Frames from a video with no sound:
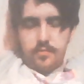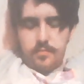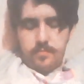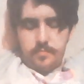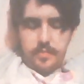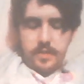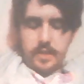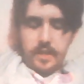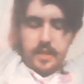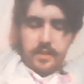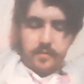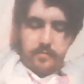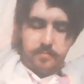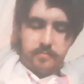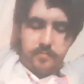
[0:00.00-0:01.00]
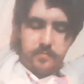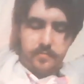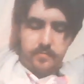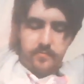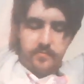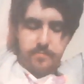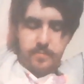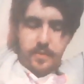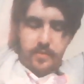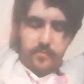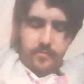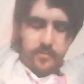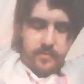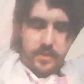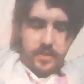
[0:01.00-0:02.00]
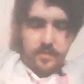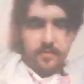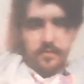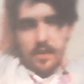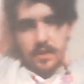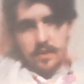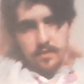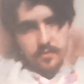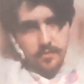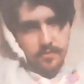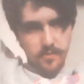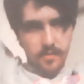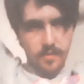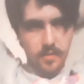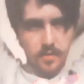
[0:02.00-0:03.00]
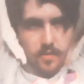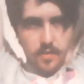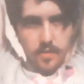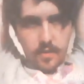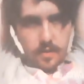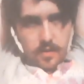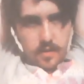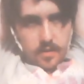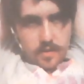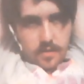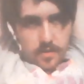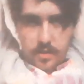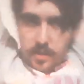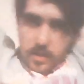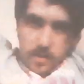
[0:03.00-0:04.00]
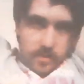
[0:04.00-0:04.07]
But again, about 15 seconds. Then I